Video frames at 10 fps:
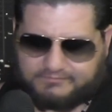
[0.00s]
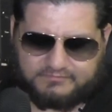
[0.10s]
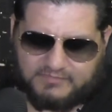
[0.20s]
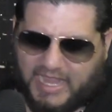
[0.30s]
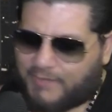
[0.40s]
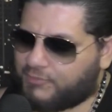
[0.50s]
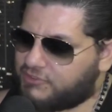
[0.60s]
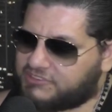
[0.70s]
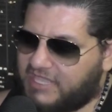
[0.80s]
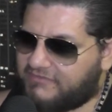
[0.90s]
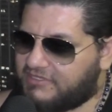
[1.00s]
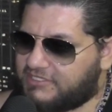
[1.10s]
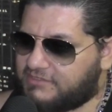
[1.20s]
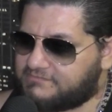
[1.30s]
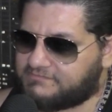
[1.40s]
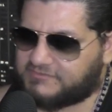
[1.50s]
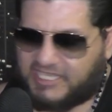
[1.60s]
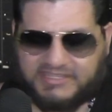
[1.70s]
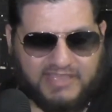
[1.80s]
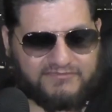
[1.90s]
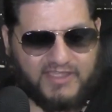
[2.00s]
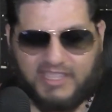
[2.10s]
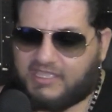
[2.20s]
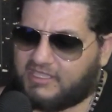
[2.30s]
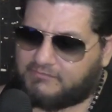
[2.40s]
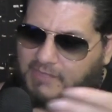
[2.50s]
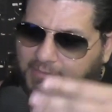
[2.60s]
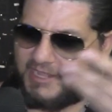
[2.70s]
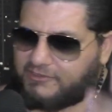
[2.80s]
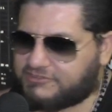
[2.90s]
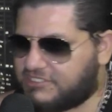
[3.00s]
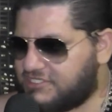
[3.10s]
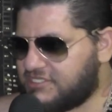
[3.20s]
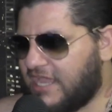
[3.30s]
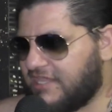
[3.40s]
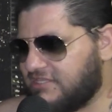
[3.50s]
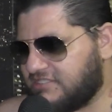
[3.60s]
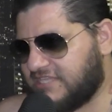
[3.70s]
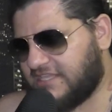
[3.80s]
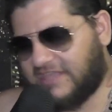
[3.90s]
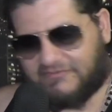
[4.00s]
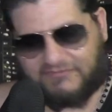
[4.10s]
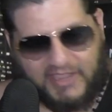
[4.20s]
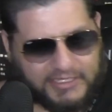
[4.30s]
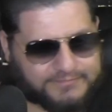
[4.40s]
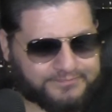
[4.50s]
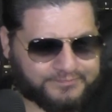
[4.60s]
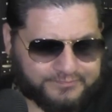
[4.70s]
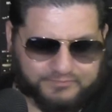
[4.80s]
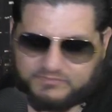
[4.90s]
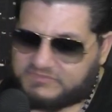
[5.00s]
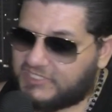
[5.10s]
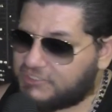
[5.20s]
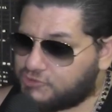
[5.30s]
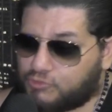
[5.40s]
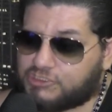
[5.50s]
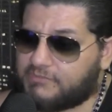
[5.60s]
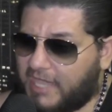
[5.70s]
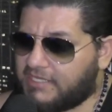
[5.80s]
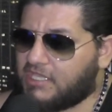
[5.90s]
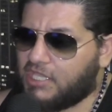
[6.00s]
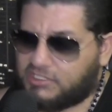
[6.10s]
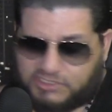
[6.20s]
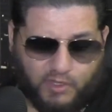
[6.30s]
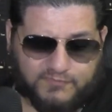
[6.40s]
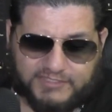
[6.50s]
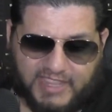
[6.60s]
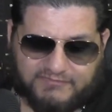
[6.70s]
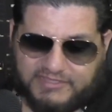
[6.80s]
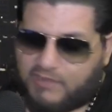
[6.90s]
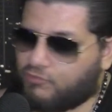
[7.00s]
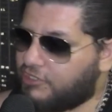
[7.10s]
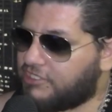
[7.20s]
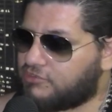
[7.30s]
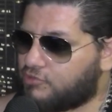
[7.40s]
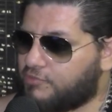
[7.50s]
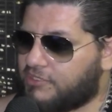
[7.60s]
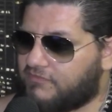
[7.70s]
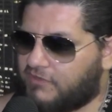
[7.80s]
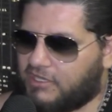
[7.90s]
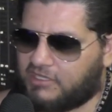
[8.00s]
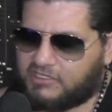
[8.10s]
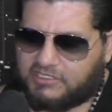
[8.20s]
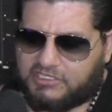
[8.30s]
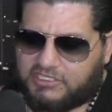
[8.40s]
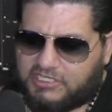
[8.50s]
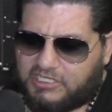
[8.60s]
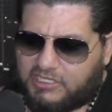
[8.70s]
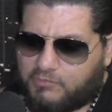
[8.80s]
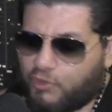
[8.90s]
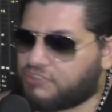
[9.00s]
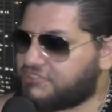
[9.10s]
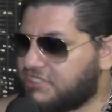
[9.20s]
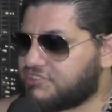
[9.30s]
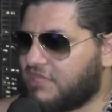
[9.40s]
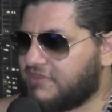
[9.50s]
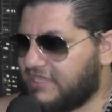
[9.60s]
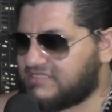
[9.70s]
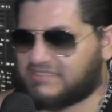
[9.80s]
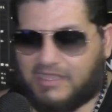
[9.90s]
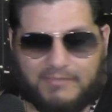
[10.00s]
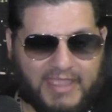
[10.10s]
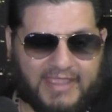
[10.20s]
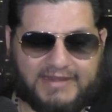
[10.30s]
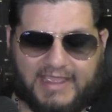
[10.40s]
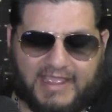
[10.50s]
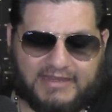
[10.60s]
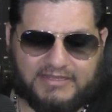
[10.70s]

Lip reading: I personally have Ilia taking that fight. My man here says he's got Ilia taking that fight. So we'll see, man. So hopefully after that, we'll get a little bit of more attention on the Islam and